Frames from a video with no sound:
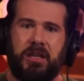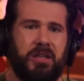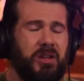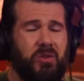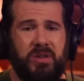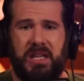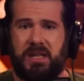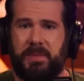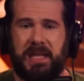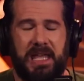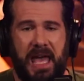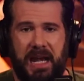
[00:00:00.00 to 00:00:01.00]
You don't need to
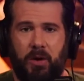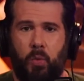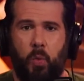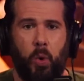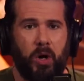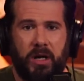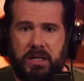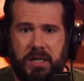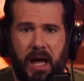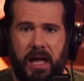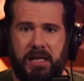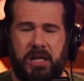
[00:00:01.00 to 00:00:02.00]
be getting work
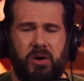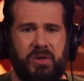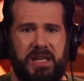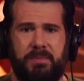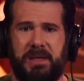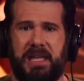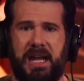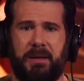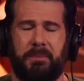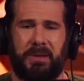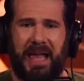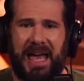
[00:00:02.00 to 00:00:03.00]
done. You don't need to be
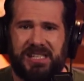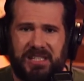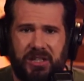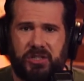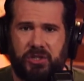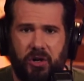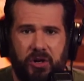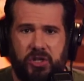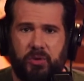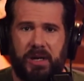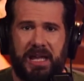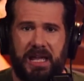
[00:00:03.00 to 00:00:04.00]
getting plastic
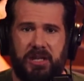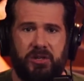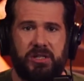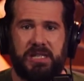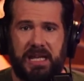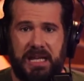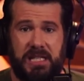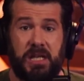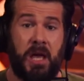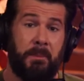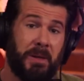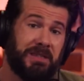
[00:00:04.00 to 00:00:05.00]
surgery in your teens.
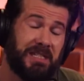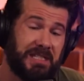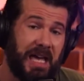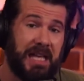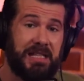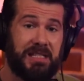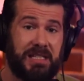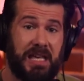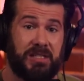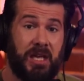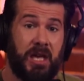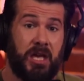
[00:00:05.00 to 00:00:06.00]
But the side that
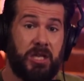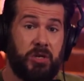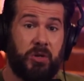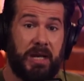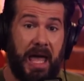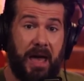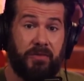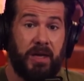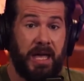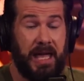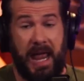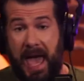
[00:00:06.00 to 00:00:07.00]
says you can have
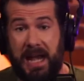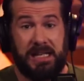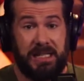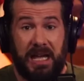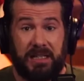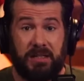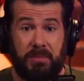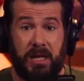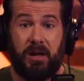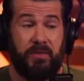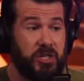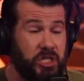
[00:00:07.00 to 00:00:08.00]
an
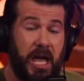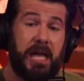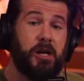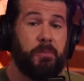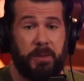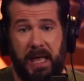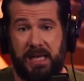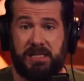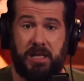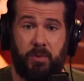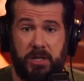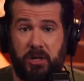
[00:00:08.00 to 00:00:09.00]
adidectomy or
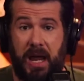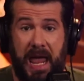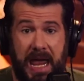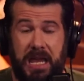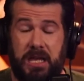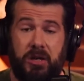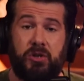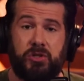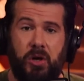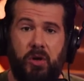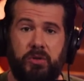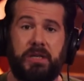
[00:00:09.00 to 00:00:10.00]
vaginoplasty when you're 8 years
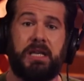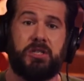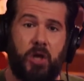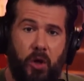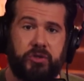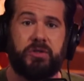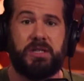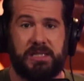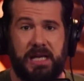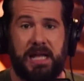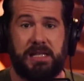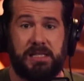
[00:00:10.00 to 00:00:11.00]
old is also the
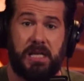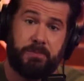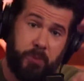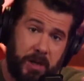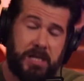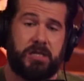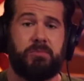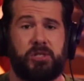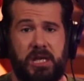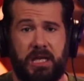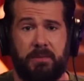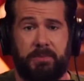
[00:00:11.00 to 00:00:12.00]
side that says put in some
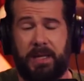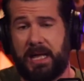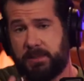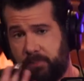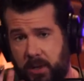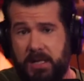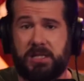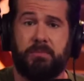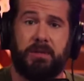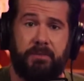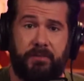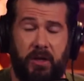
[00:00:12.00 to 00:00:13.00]
cheek implants, put in
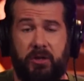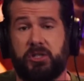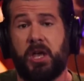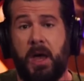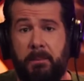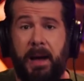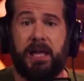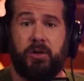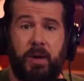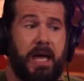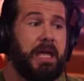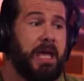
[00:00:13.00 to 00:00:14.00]
some lip fillers. By
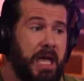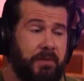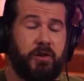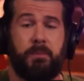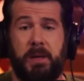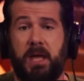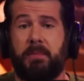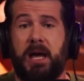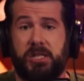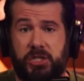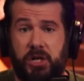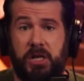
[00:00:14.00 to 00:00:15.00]
the way, if your
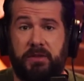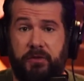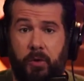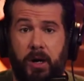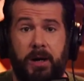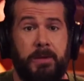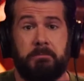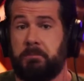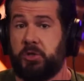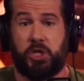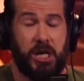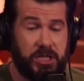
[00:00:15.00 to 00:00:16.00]
BMI is 34,
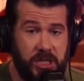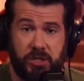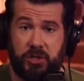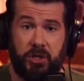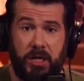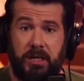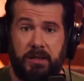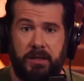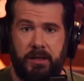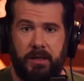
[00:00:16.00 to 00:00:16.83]
just as good.